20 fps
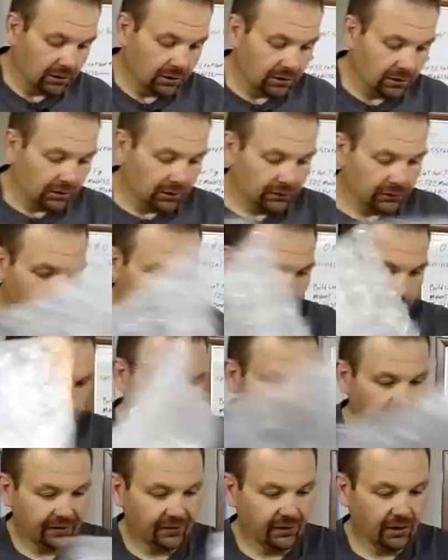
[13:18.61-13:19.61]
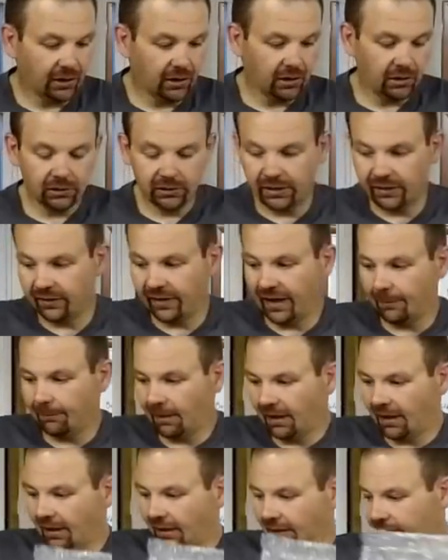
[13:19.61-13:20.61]
So that's all in that
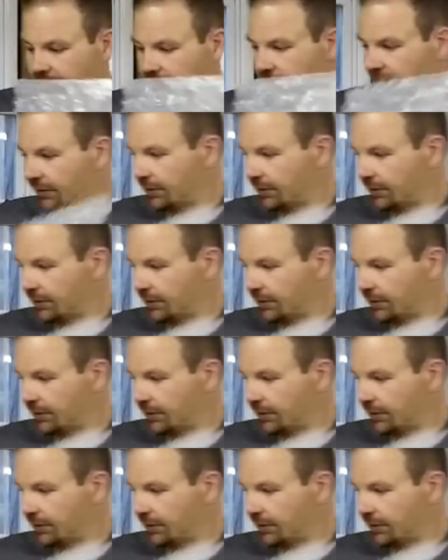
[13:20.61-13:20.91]
box.